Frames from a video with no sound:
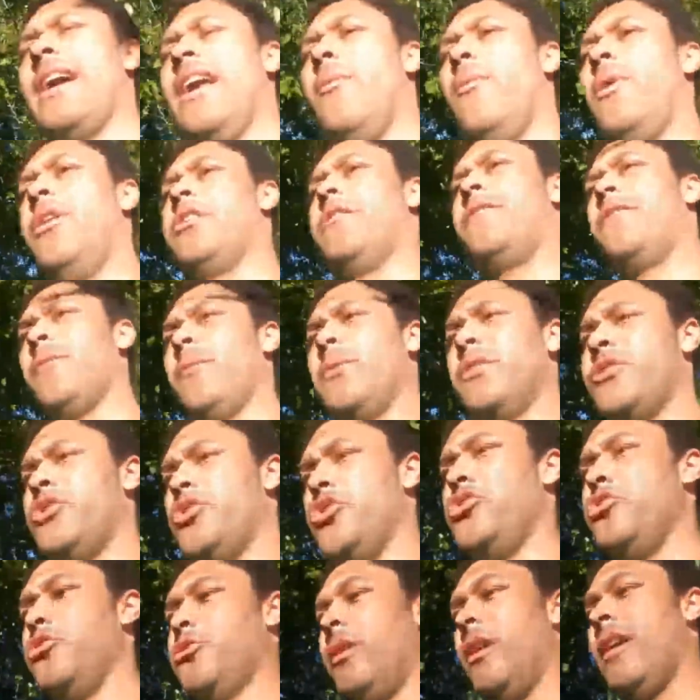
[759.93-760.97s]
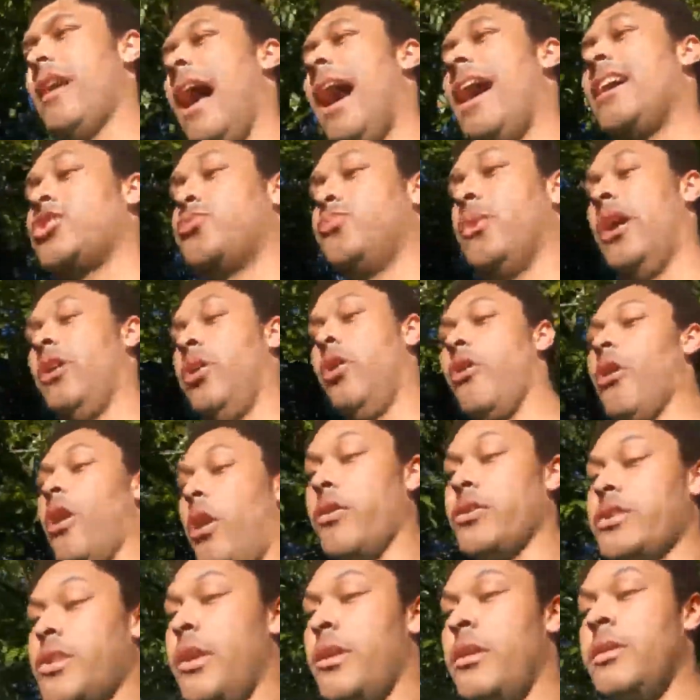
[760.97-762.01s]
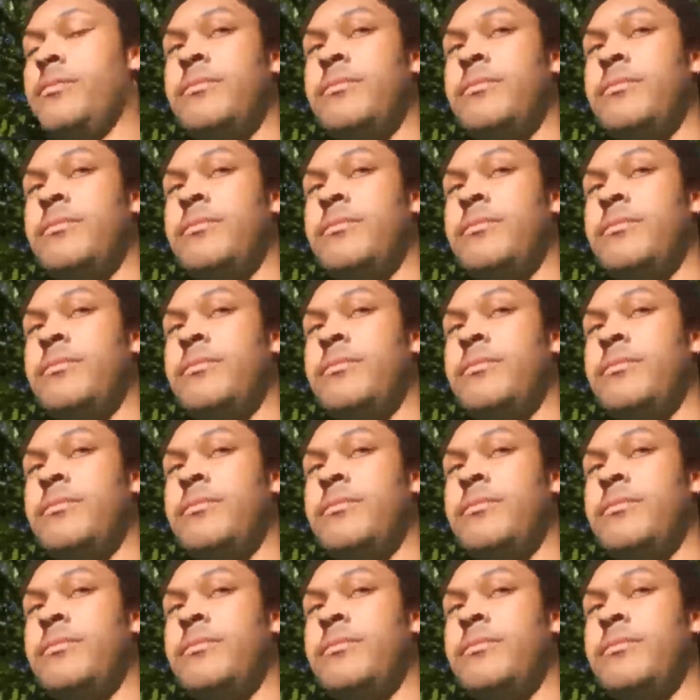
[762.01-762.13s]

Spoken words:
and I wonder if it would do as well or not.